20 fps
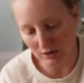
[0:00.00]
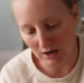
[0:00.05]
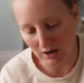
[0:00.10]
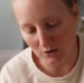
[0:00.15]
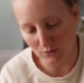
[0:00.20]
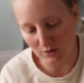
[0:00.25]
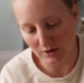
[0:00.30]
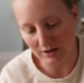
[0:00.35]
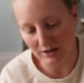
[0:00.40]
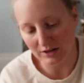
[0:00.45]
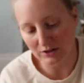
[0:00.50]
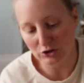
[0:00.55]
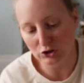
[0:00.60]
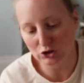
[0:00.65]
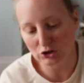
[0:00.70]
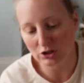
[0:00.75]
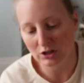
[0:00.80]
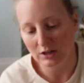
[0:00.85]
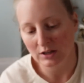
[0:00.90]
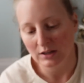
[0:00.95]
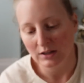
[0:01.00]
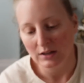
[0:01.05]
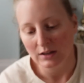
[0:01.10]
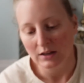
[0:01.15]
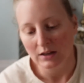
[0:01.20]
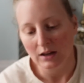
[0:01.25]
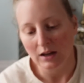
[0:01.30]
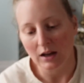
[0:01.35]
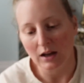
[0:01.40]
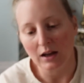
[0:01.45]
aqua-ish,
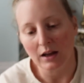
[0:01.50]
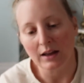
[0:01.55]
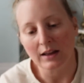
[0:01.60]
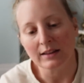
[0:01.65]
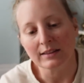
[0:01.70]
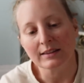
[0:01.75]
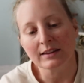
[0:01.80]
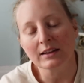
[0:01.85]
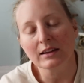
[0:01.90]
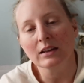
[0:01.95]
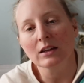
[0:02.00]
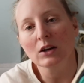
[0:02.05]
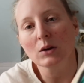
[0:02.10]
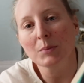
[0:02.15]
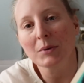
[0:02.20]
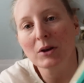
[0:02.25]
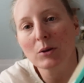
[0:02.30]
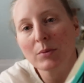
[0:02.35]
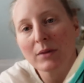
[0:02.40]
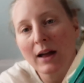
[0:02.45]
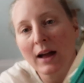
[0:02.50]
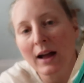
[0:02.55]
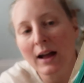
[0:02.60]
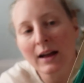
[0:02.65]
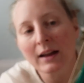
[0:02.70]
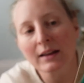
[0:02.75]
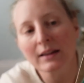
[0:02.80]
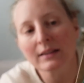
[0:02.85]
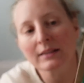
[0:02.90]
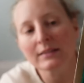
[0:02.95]
a little bit of
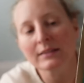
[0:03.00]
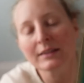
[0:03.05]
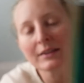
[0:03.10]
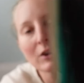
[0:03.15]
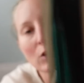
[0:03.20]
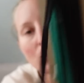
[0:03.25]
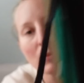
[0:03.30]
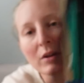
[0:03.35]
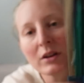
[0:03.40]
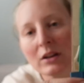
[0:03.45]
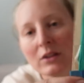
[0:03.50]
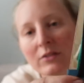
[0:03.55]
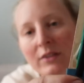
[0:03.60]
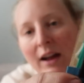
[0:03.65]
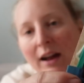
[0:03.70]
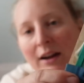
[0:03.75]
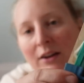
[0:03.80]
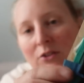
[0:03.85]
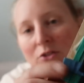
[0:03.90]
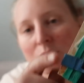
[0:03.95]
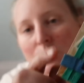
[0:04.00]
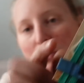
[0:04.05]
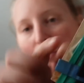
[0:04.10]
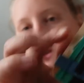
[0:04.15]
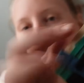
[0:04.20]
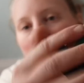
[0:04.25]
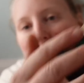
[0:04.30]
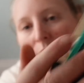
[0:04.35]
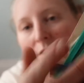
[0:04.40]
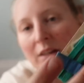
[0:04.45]
black, little bit of
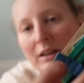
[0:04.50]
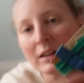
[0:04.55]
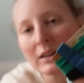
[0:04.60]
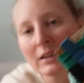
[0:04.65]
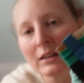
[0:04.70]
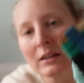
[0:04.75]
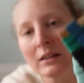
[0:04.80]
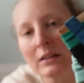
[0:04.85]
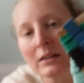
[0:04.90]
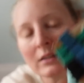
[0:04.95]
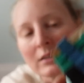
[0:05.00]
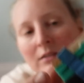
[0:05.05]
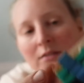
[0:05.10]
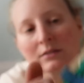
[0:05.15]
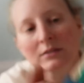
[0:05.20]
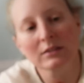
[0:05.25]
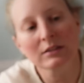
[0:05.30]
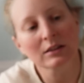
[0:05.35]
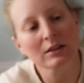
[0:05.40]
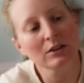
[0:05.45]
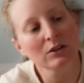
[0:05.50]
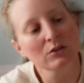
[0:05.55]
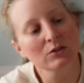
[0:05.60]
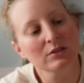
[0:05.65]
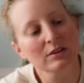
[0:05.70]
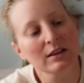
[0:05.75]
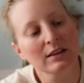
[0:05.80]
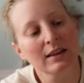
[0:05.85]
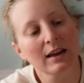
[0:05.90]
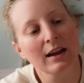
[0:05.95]
actual green. Can you
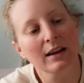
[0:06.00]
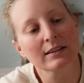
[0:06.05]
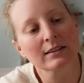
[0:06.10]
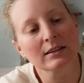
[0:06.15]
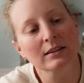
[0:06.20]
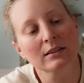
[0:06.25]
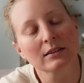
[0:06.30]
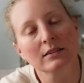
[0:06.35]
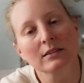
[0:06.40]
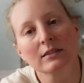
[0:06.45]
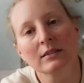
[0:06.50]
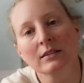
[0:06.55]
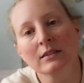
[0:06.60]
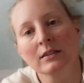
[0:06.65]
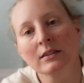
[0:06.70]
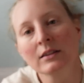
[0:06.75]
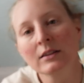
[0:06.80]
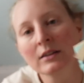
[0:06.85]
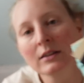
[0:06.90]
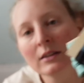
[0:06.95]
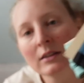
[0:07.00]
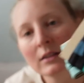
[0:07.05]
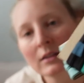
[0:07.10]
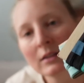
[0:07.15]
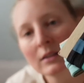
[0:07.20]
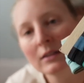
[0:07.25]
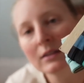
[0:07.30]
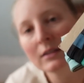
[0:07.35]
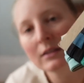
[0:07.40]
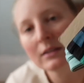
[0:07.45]
see that?
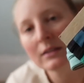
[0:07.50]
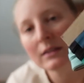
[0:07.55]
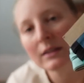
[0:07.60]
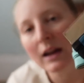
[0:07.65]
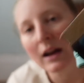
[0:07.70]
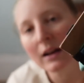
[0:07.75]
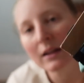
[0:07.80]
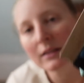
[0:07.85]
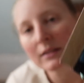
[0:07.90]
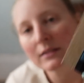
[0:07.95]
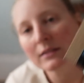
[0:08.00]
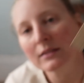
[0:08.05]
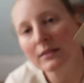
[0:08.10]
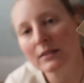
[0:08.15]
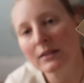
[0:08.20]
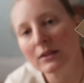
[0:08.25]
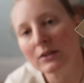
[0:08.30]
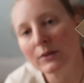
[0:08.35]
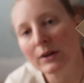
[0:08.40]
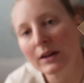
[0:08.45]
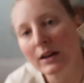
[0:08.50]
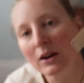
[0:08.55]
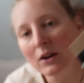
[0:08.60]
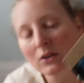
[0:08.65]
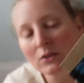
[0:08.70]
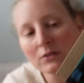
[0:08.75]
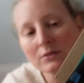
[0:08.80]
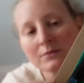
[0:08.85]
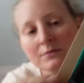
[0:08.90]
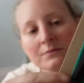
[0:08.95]
Yeah, there we go.